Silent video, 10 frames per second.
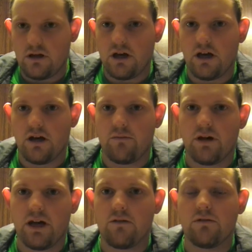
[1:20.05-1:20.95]
um,
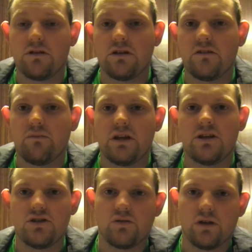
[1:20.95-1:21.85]
I really have been
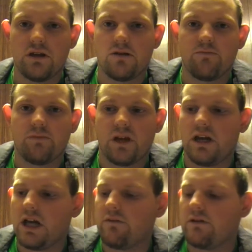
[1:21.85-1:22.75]
enjoying it. I
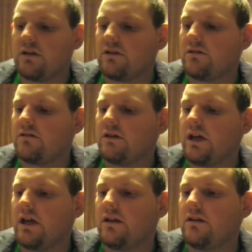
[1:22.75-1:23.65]
haven't
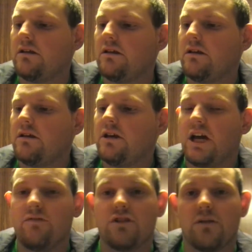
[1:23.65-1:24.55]
had
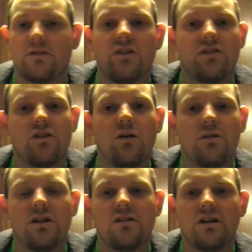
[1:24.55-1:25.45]
I've dropped it so
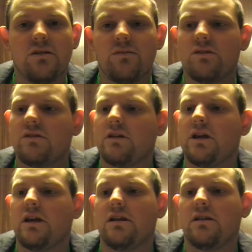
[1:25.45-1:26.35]
many times,
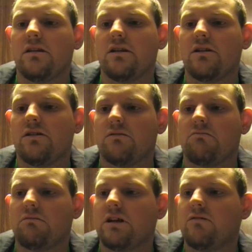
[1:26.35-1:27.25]
and there
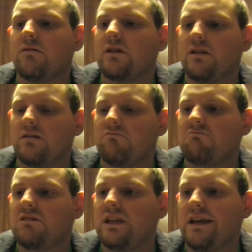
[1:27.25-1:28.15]
it really
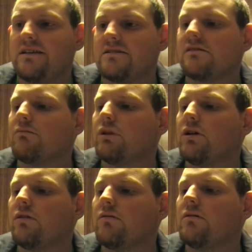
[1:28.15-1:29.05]
takes the
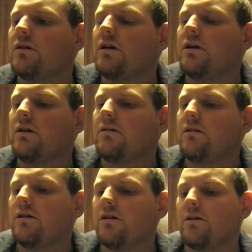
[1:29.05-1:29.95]
blow.
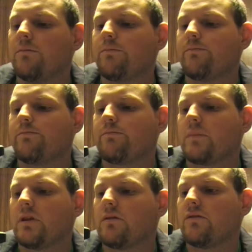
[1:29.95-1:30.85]
Um,
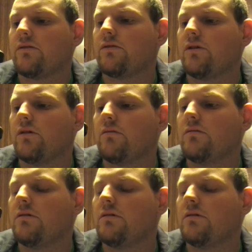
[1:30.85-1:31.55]
so